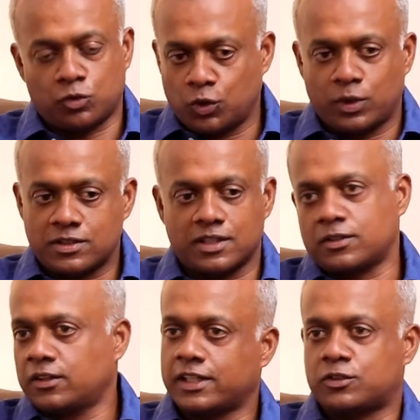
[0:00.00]
Studio and
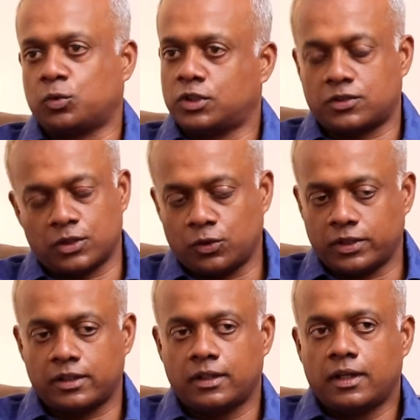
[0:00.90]
said, sir, let's do this and
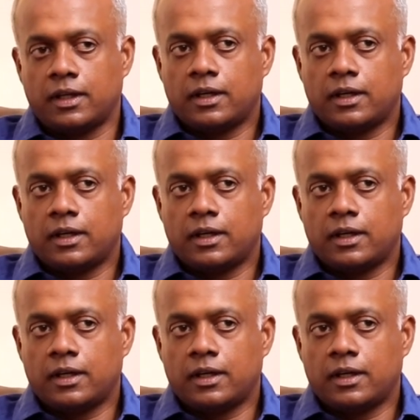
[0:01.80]
all that.